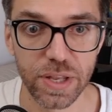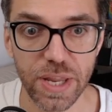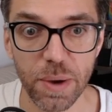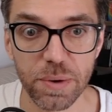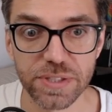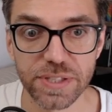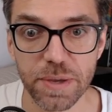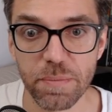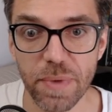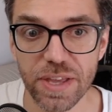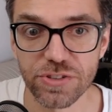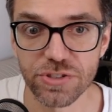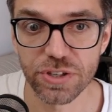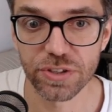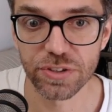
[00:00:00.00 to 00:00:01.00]
Now, as I
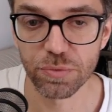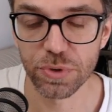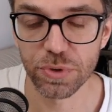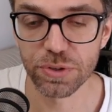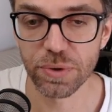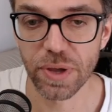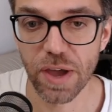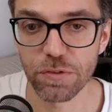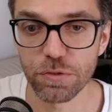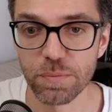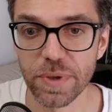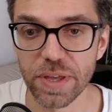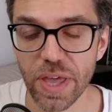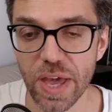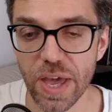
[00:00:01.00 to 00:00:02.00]
mentioned, we do have to
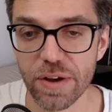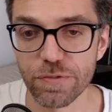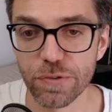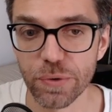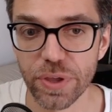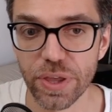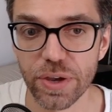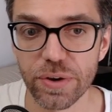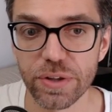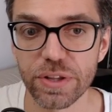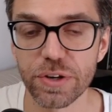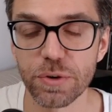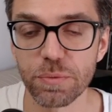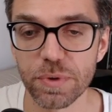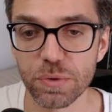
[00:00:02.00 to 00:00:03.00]
be careful here a
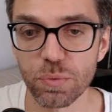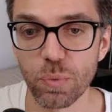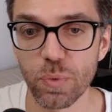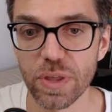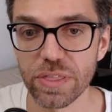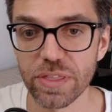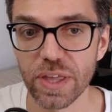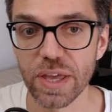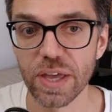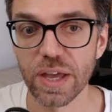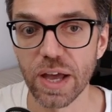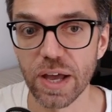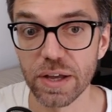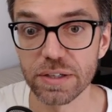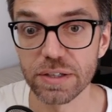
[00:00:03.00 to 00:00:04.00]
little bit with
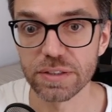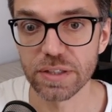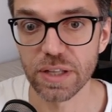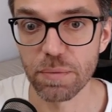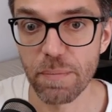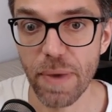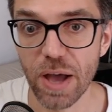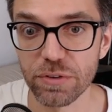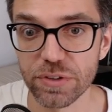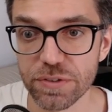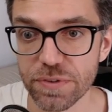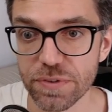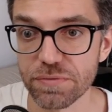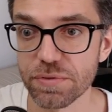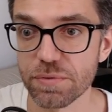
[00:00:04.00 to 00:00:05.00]
amount
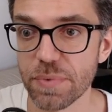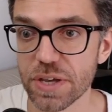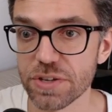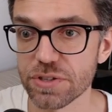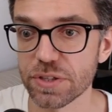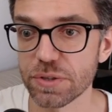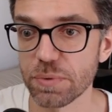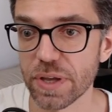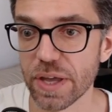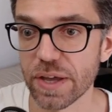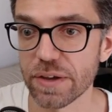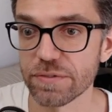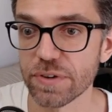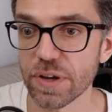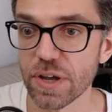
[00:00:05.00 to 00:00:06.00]
of information that we
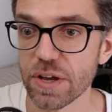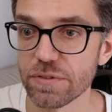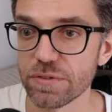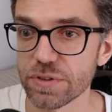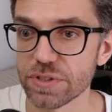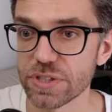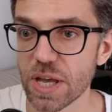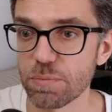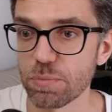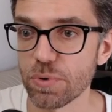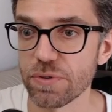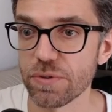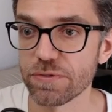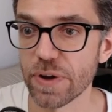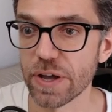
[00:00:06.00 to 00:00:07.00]
have. For example,
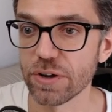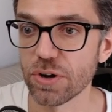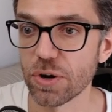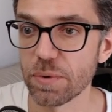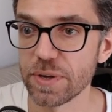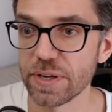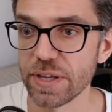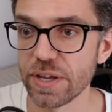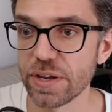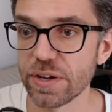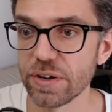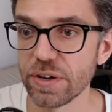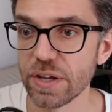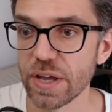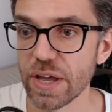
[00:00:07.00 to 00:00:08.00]
if I go in
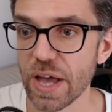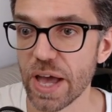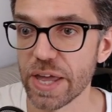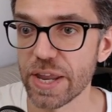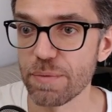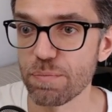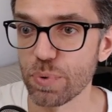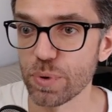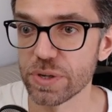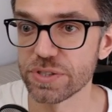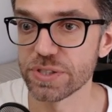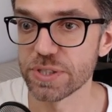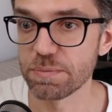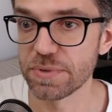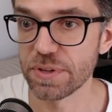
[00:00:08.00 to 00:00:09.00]
here and I put a
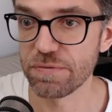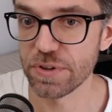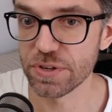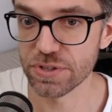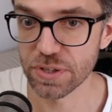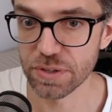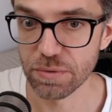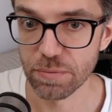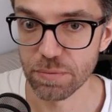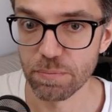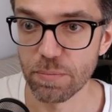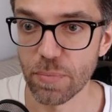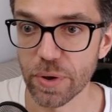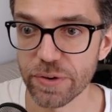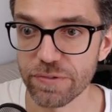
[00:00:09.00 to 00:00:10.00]
subdivision
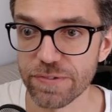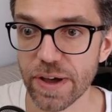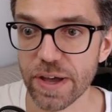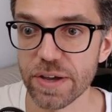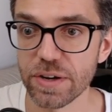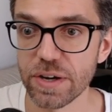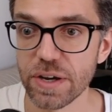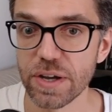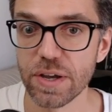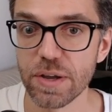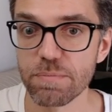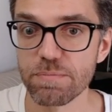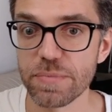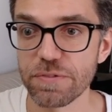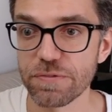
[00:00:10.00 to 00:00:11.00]
modifier
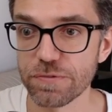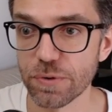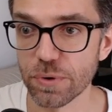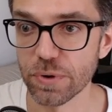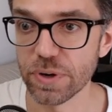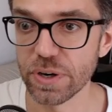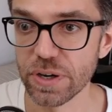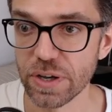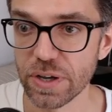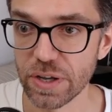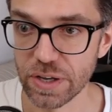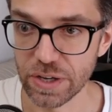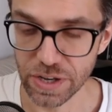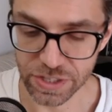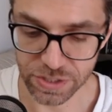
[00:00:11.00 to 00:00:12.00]
before,
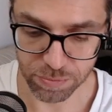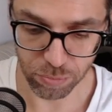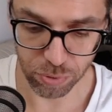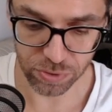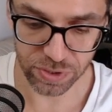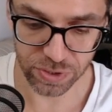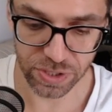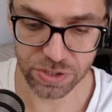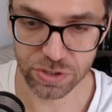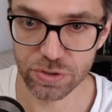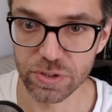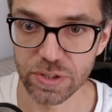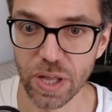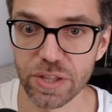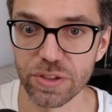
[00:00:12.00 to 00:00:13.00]
let's put this
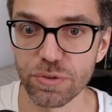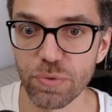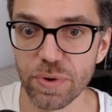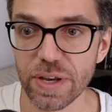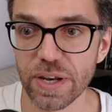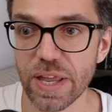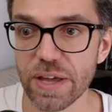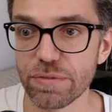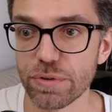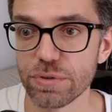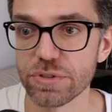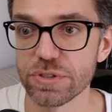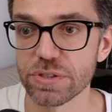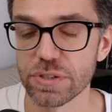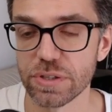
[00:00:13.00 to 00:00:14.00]
at 3
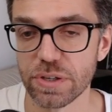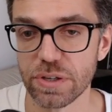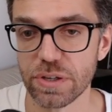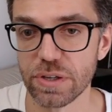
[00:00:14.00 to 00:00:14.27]
levels.